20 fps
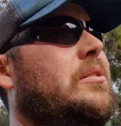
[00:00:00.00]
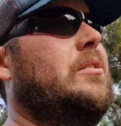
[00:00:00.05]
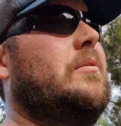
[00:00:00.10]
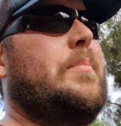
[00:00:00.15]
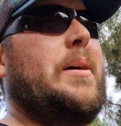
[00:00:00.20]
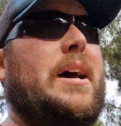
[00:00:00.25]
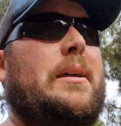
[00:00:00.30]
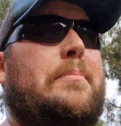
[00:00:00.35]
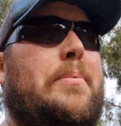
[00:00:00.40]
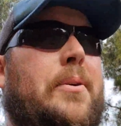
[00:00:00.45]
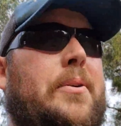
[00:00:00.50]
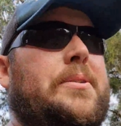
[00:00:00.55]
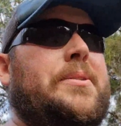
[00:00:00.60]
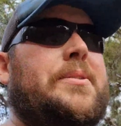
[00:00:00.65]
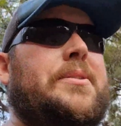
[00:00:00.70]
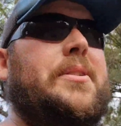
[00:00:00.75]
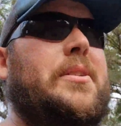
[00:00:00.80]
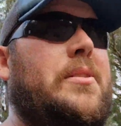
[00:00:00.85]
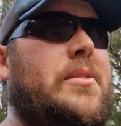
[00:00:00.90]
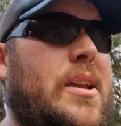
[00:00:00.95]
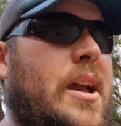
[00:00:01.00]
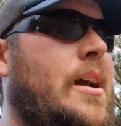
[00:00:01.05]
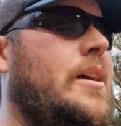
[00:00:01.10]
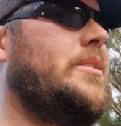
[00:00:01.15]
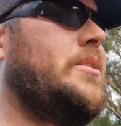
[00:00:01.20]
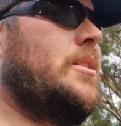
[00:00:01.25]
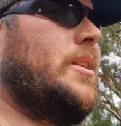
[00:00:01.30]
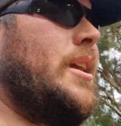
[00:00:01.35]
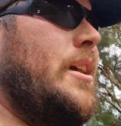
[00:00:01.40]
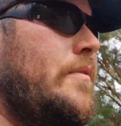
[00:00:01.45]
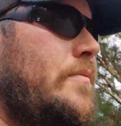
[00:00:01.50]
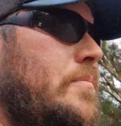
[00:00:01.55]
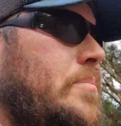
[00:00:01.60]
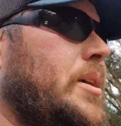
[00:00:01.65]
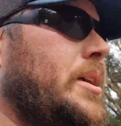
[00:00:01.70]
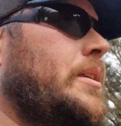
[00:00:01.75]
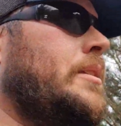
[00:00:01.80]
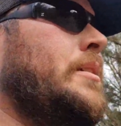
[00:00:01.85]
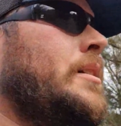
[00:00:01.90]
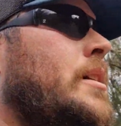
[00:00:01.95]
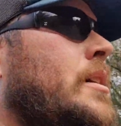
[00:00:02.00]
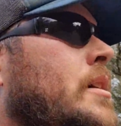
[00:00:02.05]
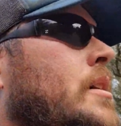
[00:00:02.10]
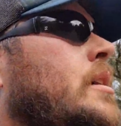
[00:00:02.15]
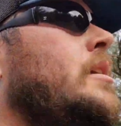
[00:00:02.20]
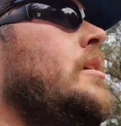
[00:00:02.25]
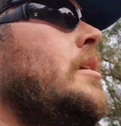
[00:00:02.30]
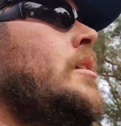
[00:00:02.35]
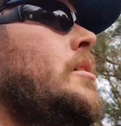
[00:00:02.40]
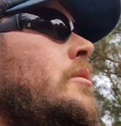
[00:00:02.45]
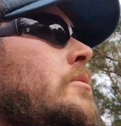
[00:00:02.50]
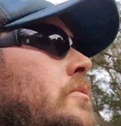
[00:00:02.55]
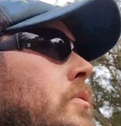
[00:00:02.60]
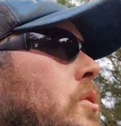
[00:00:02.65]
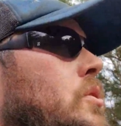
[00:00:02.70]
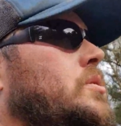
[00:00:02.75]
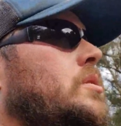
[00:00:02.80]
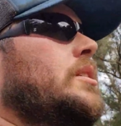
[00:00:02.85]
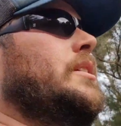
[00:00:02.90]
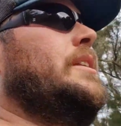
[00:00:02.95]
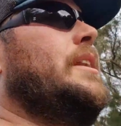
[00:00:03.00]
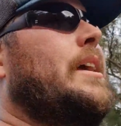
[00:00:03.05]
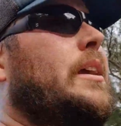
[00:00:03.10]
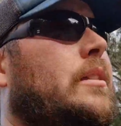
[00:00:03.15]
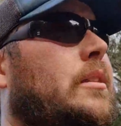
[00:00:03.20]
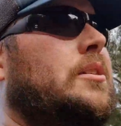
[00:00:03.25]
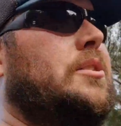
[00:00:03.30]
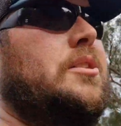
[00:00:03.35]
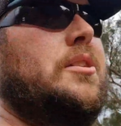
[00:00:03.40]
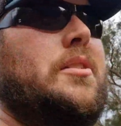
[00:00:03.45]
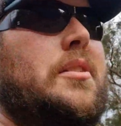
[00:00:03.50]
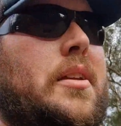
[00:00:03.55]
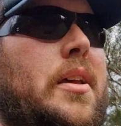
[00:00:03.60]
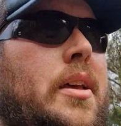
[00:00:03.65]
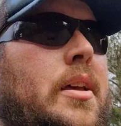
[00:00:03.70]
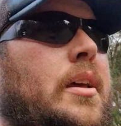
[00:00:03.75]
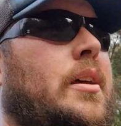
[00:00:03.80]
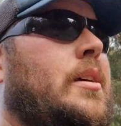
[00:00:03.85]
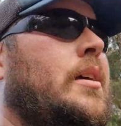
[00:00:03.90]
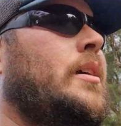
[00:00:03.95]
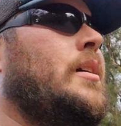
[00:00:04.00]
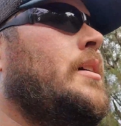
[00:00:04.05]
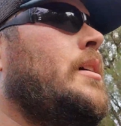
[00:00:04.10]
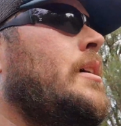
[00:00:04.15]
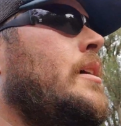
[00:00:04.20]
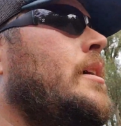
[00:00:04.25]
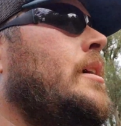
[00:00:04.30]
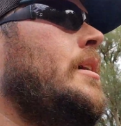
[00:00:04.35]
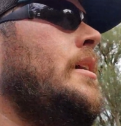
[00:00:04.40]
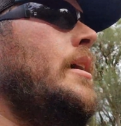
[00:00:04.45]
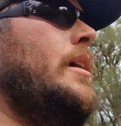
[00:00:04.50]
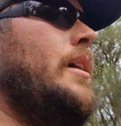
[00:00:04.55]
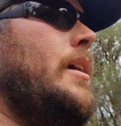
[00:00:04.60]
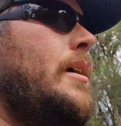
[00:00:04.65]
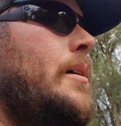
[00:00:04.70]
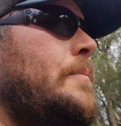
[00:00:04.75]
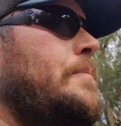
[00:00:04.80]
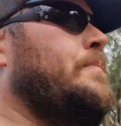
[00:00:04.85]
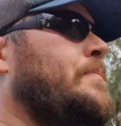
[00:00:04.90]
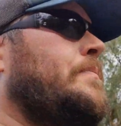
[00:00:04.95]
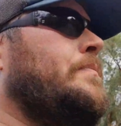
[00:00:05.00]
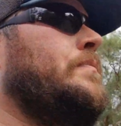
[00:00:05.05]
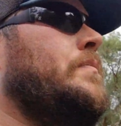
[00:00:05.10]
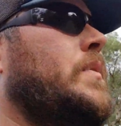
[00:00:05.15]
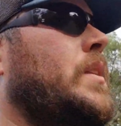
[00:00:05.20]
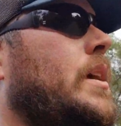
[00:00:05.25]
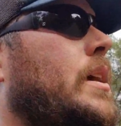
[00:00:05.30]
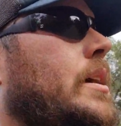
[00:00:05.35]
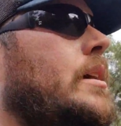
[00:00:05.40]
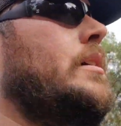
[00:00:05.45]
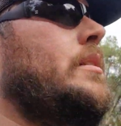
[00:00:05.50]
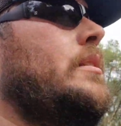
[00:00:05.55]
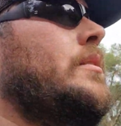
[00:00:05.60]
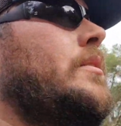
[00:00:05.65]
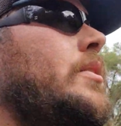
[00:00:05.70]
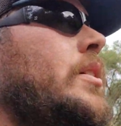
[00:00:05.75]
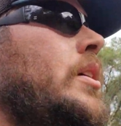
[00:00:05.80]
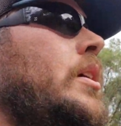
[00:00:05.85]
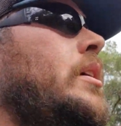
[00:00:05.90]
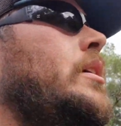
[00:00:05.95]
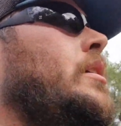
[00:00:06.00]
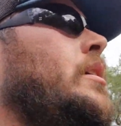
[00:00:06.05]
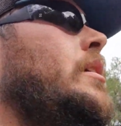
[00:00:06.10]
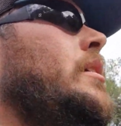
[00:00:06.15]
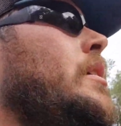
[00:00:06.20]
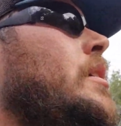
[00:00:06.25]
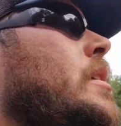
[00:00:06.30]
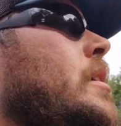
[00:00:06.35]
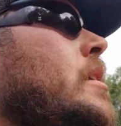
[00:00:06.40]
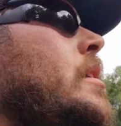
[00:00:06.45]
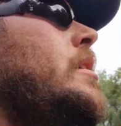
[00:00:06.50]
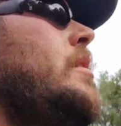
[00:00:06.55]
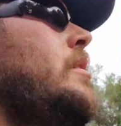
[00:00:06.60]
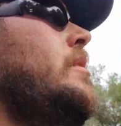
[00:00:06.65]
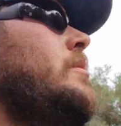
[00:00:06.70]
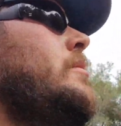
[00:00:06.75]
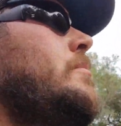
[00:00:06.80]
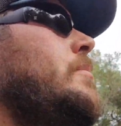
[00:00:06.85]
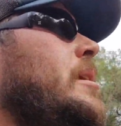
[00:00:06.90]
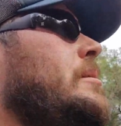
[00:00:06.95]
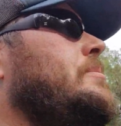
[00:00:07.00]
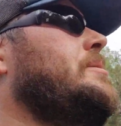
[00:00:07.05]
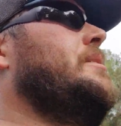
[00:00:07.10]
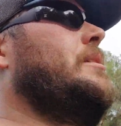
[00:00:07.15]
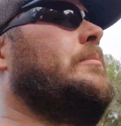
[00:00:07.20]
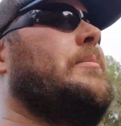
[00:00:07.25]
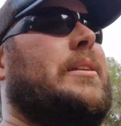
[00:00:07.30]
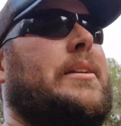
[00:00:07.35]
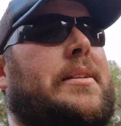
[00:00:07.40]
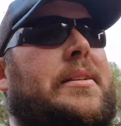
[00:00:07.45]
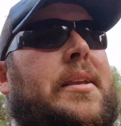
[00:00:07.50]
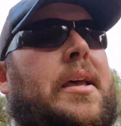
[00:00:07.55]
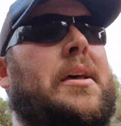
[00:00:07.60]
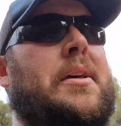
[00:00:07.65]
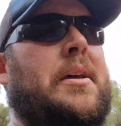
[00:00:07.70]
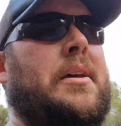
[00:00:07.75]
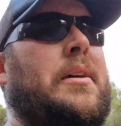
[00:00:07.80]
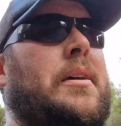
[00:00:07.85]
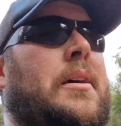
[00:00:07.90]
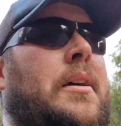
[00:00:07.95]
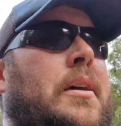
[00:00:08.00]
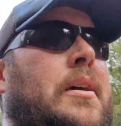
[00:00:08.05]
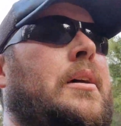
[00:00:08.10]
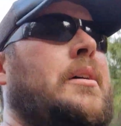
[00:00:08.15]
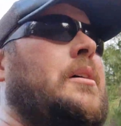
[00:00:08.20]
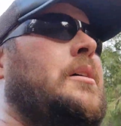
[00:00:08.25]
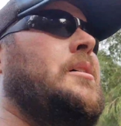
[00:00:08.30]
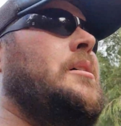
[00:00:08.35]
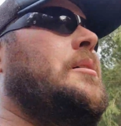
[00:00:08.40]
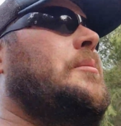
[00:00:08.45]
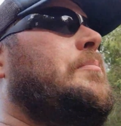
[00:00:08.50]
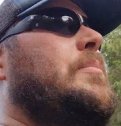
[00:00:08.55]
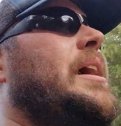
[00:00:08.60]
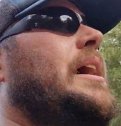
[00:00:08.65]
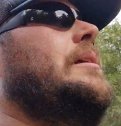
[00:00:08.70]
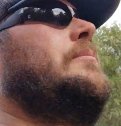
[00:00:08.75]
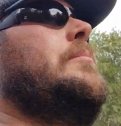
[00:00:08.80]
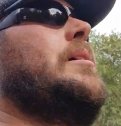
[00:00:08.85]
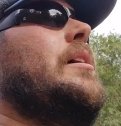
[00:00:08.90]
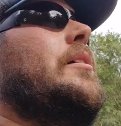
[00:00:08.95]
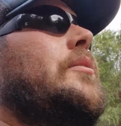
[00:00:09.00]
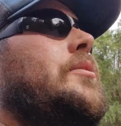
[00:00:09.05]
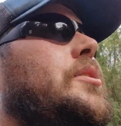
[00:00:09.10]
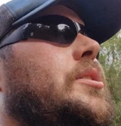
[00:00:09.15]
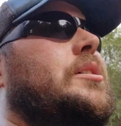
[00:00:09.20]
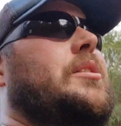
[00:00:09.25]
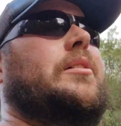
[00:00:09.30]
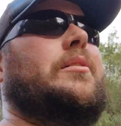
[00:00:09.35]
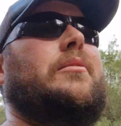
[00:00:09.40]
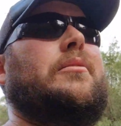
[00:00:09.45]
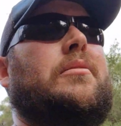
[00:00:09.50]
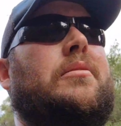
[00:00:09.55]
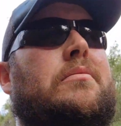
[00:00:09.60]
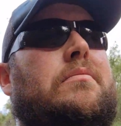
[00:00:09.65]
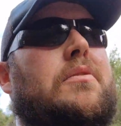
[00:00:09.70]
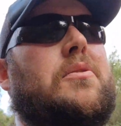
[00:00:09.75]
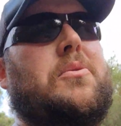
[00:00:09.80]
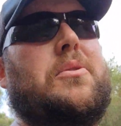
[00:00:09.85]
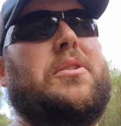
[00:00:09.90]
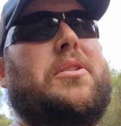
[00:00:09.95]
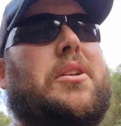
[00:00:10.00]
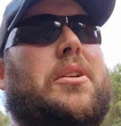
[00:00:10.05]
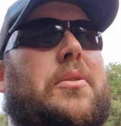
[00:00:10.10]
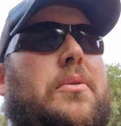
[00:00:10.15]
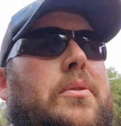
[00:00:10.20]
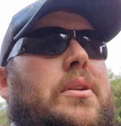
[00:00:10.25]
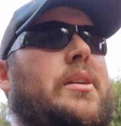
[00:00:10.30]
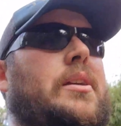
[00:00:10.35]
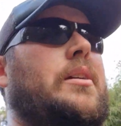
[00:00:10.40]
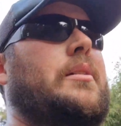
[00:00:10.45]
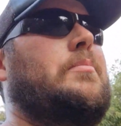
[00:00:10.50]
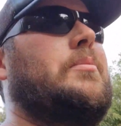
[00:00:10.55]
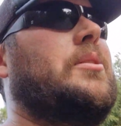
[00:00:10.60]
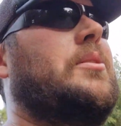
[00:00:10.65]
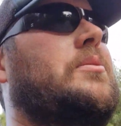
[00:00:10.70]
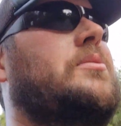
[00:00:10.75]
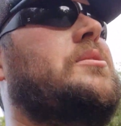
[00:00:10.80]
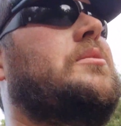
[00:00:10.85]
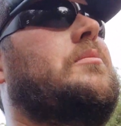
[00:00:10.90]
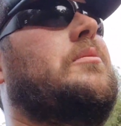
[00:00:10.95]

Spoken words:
not a bad person, so you actually haven't been grossly negligent, and maybe somebody's bad-mouthed you to ruin your career because